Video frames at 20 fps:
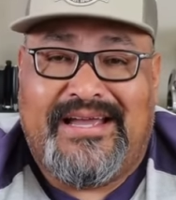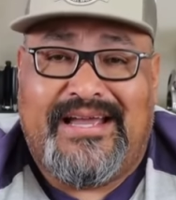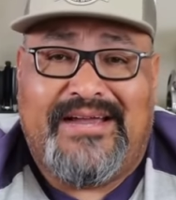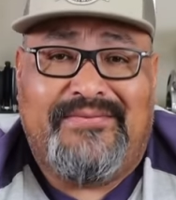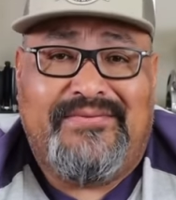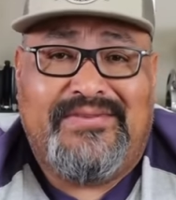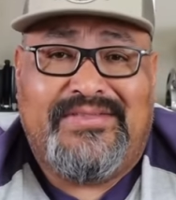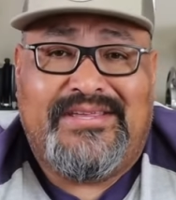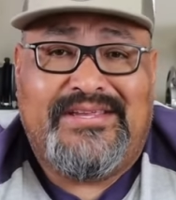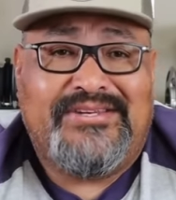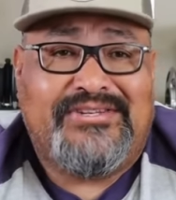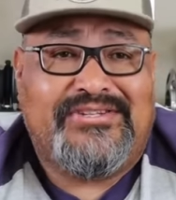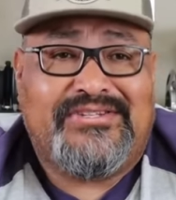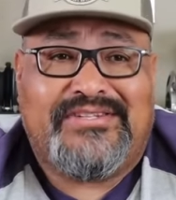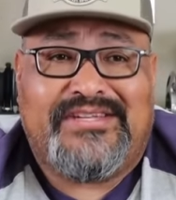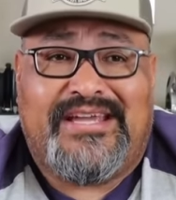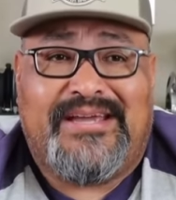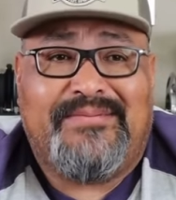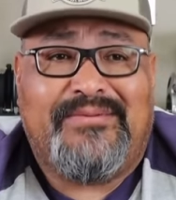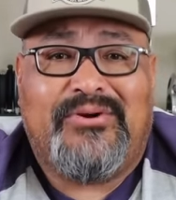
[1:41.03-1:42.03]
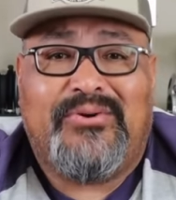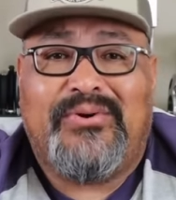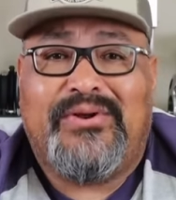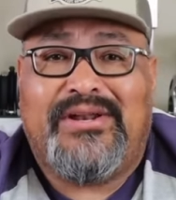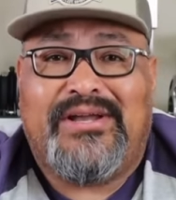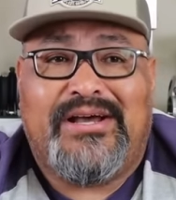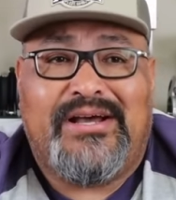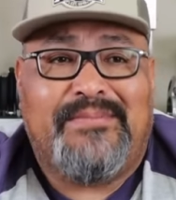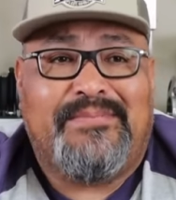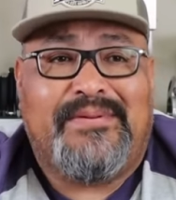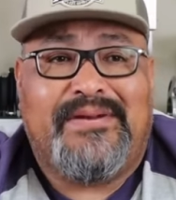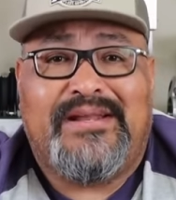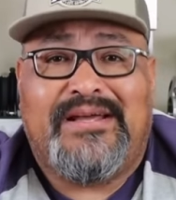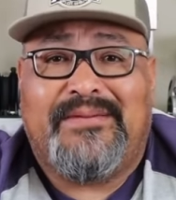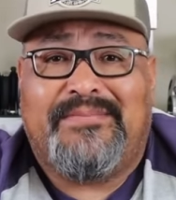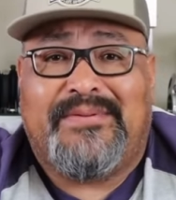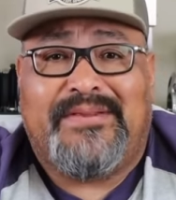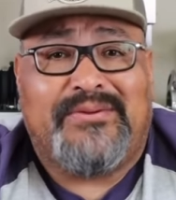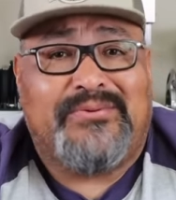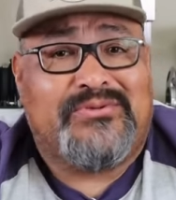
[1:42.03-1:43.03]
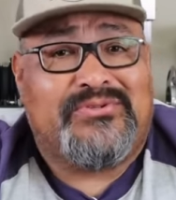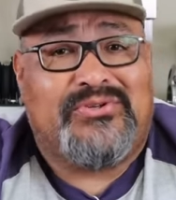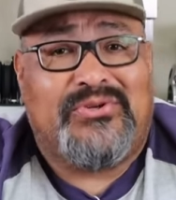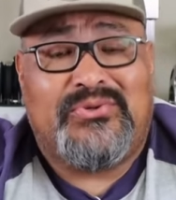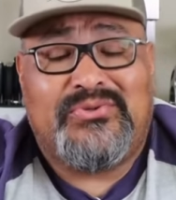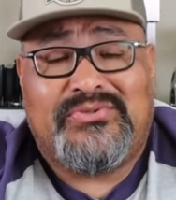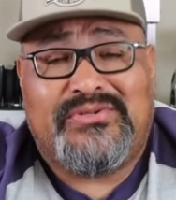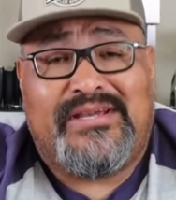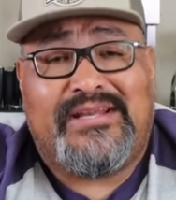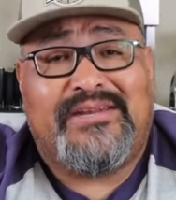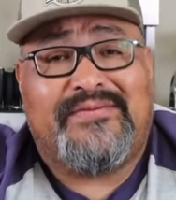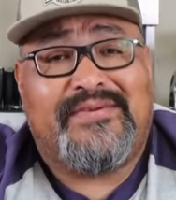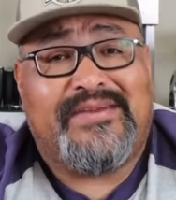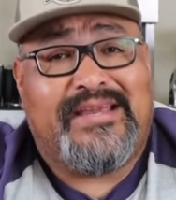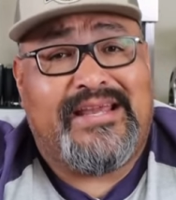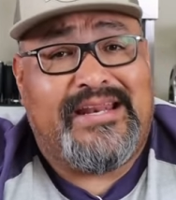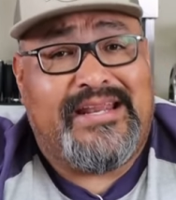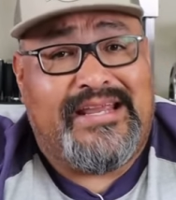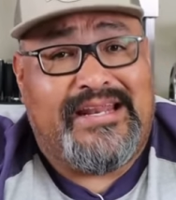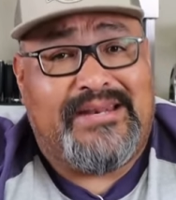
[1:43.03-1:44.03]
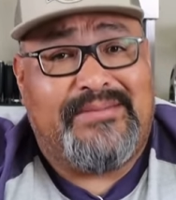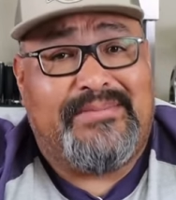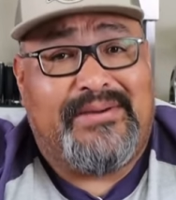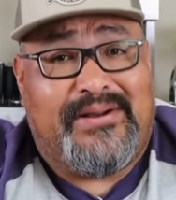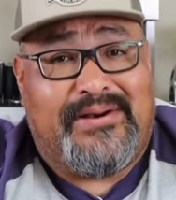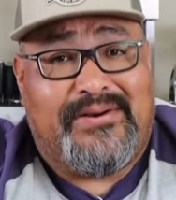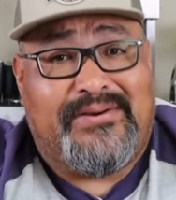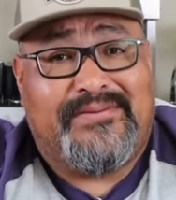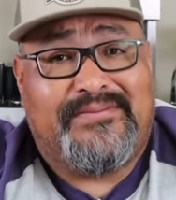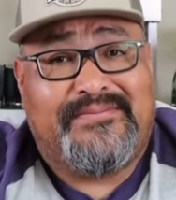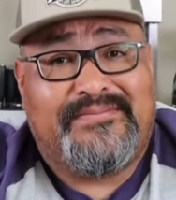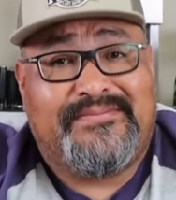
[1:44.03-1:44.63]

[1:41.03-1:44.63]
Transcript: Everything just kept going up and there was no sign of it getting any better.